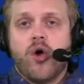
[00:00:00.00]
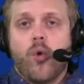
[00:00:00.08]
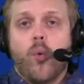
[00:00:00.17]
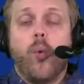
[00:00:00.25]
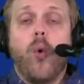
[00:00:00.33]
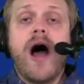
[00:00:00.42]

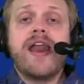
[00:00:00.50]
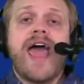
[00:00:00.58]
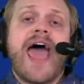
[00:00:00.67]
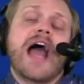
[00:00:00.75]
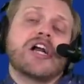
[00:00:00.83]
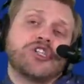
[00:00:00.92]
what
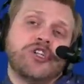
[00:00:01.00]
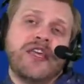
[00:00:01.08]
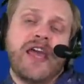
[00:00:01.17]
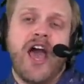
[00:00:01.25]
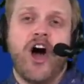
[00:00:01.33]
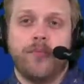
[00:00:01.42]

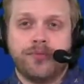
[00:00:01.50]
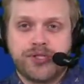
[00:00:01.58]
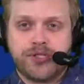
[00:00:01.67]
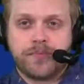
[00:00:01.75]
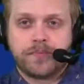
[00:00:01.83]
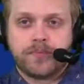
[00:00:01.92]
actually
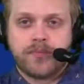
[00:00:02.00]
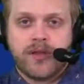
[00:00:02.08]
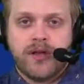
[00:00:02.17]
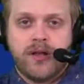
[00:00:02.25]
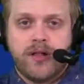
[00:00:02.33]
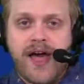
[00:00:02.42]
helps.
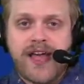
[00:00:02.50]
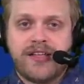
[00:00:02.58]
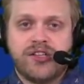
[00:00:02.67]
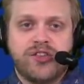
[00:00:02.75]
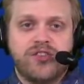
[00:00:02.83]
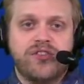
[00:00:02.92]

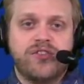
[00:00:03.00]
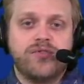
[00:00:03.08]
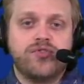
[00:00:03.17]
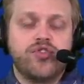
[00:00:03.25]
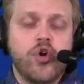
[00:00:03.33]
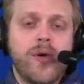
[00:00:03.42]
Like,
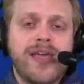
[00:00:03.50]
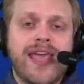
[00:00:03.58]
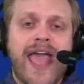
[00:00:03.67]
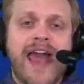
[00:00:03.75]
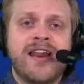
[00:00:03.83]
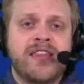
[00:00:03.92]
doing
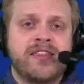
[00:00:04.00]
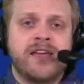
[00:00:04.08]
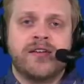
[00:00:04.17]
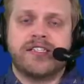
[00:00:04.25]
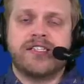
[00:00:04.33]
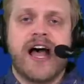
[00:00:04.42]

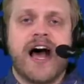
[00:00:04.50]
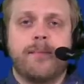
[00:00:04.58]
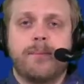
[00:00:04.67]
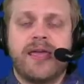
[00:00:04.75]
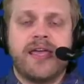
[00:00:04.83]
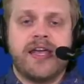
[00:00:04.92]
anything does not
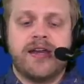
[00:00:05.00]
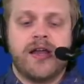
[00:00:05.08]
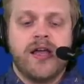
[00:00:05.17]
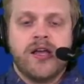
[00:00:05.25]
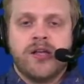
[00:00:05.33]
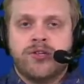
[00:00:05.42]

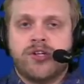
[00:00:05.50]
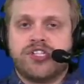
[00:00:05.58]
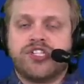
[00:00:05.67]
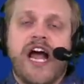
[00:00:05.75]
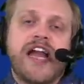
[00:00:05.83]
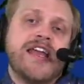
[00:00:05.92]
mean just
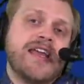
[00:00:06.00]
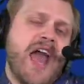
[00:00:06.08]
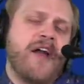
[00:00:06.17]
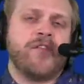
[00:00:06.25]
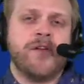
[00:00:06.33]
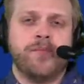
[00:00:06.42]
signing
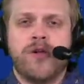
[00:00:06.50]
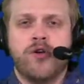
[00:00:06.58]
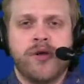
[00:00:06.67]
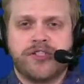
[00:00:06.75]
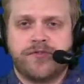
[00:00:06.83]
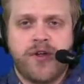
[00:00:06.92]
every player
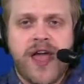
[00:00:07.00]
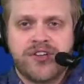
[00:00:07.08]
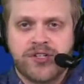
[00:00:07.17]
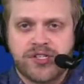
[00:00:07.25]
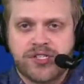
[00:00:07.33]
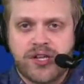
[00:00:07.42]
who hits free
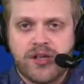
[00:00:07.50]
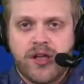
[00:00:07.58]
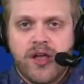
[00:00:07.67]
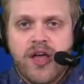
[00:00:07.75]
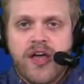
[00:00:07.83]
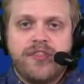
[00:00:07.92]
agency.
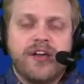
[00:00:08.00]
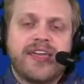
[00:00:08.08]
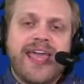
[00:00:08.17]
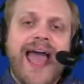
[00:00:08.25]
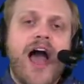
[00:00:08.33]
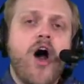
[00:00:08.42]
The
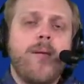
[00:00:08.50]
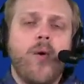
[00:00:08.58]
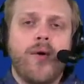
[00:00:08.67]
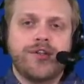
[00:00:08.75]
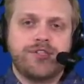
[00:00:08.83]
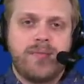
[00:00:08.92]

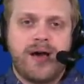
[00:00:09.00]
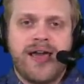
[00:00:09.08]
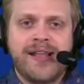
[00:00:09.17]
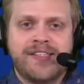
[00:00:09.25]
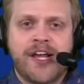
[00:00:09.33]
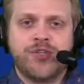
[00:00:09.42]
Cowboys'
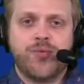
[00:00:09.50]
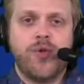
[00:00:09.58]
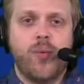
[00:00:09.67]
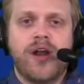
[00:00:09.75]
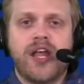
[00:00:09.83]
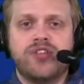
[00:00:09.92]
mind says we
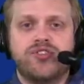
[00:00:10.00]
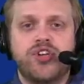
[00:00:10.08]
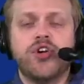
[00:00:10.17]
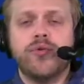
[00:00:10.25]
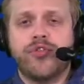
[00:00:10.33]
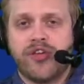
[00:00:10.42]
want to
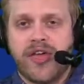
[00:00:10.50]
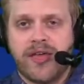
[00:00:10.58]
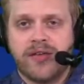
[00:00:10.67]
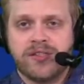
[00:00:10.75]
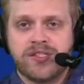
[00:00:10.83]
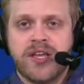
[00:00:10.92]
do
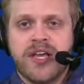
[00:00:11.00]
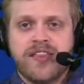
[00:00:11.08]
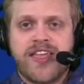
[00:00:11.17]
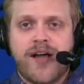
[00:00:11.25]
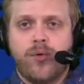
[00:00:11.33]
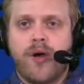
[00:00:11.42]
things
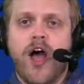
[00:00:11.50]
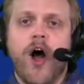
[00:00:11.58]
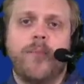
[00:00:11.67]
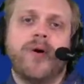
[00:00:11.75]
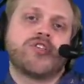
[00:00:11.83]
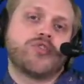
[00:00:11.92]
that will
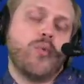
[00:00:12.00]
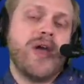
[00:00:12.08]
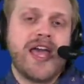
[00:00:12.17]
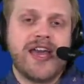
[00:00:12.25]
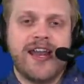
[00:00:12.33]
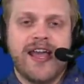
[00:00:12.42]
help us
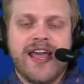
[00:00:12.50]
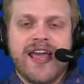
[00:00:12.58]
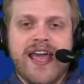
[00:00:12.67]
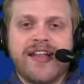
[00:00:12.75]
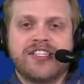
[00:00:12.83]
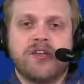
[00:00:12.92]
win.
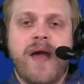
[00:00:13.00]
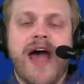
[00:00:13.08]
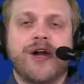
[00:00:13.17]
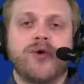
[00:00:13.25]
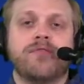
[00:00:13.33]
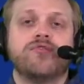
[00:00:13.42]
It's a
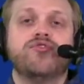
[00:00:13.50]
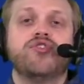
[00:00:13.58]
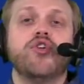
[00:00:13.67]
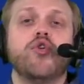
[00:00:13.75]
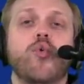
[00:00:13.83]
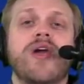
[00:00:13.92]
matter of
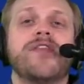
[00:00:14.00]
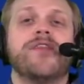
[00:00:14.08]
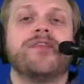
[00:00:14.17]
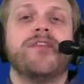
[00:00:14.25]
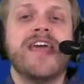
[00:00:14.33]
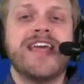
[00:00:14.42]
do we
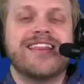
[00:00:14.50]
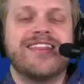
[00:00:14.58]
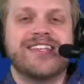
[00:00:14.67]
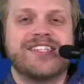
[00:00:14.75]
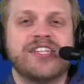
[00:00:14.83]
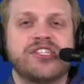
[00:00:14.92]
think
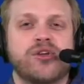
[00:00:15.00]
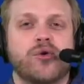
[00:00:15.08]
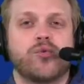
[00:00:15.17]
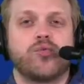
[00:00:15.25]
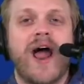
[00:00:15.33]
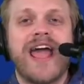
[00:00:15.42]
this is the
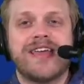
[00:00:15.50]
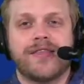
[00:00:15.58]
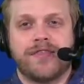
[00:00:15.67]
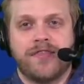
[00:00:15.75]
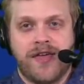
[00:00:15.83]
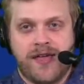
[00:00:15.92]
right
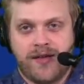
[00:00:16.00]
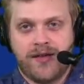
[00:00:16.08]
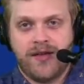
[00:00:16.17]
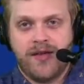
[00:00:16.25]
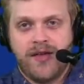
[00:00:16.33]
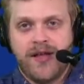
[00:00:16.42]
thing?
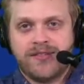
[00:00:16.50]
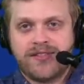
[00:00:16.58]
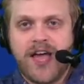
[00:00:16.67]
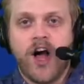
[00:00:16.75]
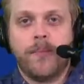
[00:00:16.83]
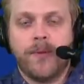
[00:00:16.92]
to
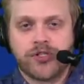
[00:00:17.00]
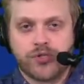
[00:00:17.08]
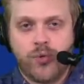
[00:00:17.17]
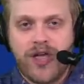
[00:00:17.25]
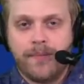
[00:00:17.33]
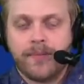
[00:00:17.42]
help us
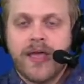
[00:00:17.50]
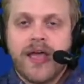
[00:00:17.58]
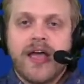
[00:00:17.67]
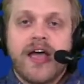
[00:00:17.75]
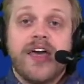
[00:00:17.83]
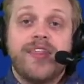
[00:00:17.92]
win.
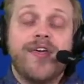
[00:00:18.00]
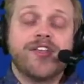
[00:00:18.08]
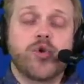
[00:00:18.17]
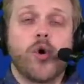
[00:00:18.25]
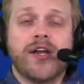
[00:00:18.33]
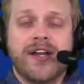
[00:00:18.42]

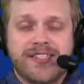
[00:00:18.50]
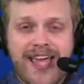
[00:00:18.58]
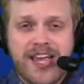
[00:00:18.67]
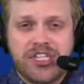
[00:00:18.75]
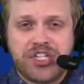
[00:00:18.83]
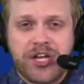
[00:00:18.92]
This
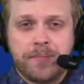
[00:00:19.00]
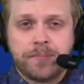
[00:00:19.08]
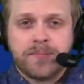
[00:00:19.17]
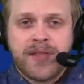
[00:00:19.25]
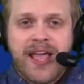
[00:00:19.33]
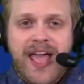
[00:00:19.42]
organization
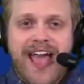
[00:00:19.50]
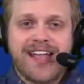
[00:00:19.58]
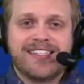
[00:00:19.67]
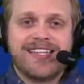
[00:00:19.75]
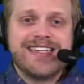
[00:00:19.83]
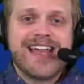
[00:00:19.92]

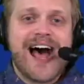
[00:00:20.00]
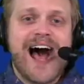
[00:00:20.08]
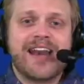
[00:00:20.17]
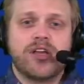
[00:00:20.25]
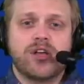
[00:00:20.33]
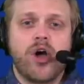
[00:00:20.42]
has
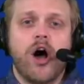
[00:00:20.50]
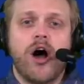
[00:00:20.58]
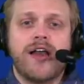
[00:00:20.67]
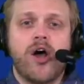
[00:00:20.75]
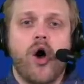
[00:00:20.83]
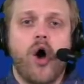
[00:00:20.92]
not
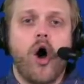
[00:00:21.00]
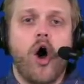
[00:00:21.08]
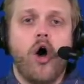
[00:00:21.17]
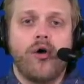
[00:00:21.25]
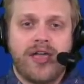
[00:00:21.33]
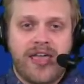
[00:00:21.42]
gone
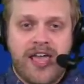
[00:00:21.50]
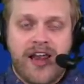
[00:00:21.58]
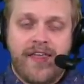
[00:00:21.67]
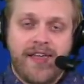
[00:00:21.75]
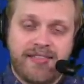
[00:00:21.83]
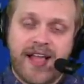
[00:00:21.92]
all in.
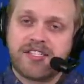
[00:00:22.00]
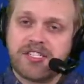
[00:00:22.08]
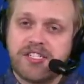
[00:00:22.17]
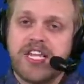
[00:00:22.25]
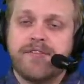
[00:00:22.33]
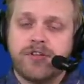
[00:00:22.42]
I think that's
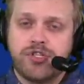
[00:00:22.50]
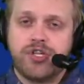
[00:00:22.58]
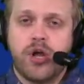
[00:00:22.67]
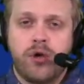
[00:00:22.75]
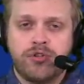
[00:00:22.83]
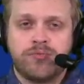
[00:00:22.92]
Stephen
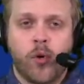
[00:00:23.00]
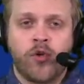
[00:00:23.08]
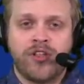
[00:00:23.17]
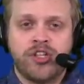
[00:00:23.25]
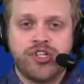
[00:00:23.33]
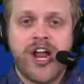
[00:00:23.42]
Jones more
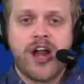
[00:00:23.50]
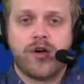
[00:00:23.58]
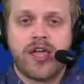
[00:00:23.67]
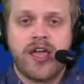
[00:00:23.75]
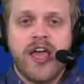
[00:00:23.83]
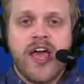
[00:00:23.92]
than
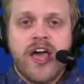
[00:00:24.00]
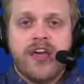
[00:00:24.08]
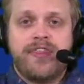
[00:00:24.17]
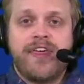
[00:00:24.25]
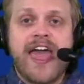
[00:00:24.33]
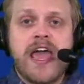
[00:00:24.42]
Jerry.
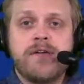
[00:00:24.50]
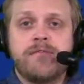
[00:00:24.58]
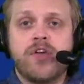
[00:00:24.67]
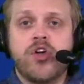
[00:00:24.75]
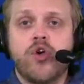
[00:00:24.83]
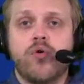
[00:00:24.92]
They
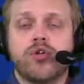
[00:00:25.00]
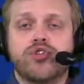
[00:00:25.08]
view